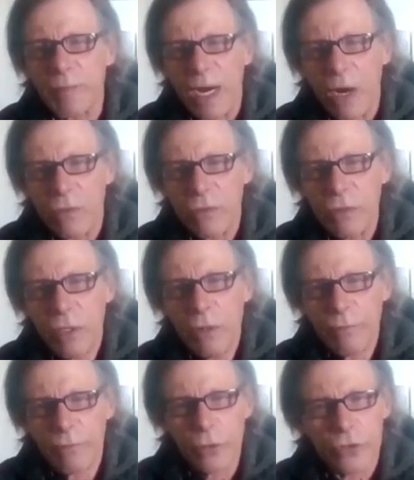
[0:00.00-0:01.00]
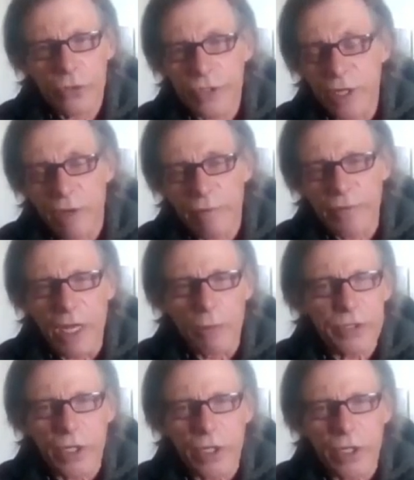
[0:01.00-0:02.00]
about future stuff that
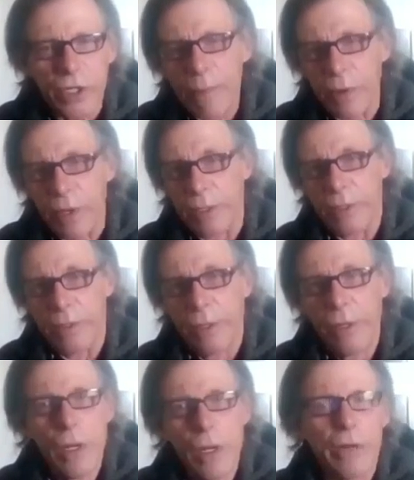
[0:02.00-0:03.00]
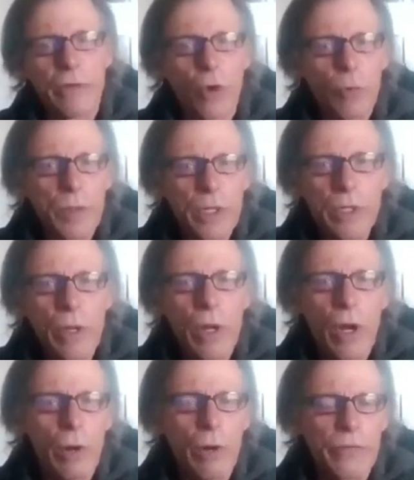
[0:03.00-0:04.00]
was going to happen. He told me
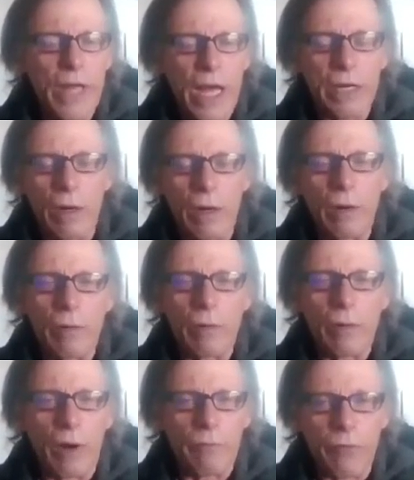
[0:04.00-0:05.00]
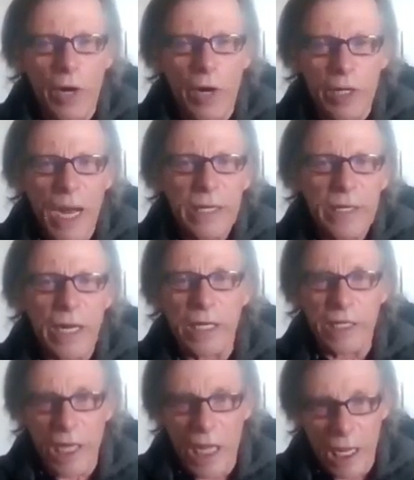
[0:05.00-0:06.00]
that a friend of mine, and
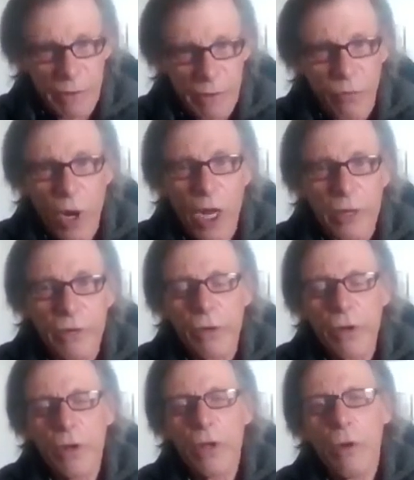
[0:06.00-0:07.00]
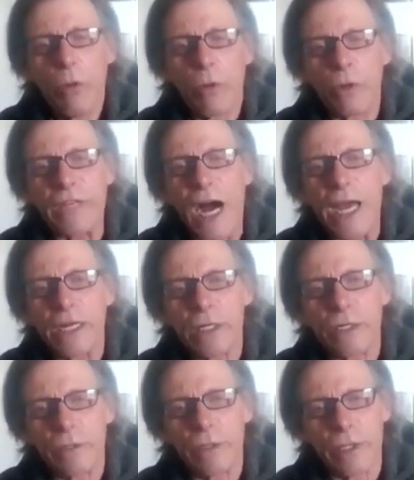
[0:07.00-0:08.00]
he named the friend, would die in
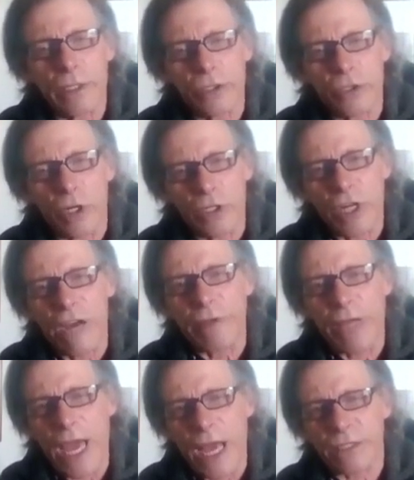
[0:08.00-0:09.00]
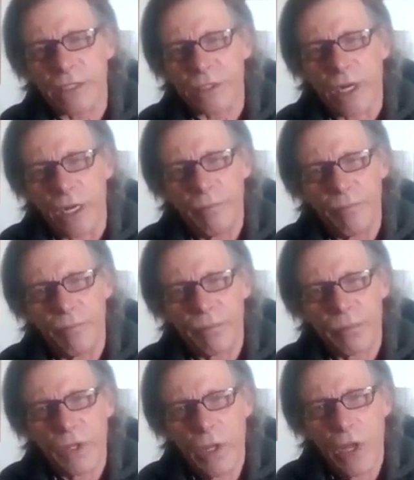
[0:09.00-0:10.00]
a drunk driving accident,
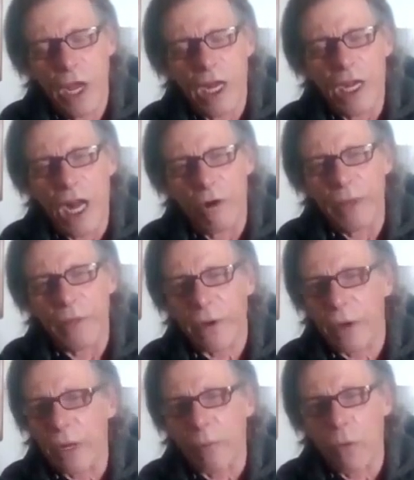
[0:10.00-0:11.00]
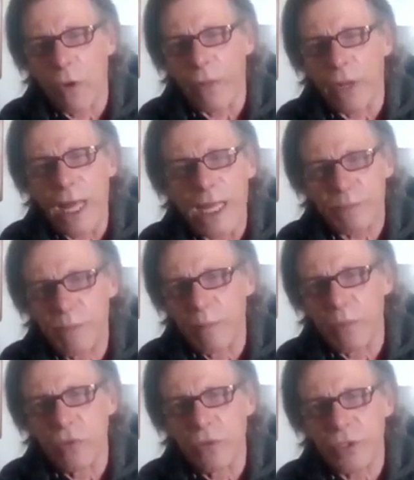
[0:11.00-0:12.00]
and I would be one of the last
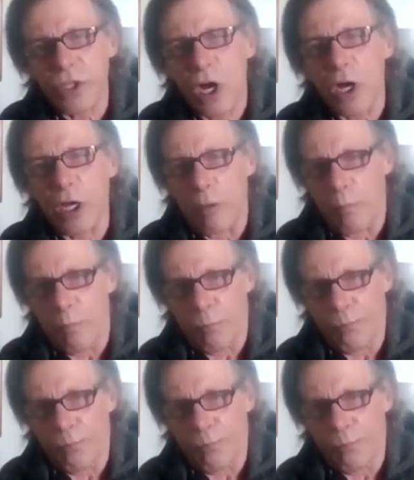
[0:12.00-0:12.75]
people who saw him.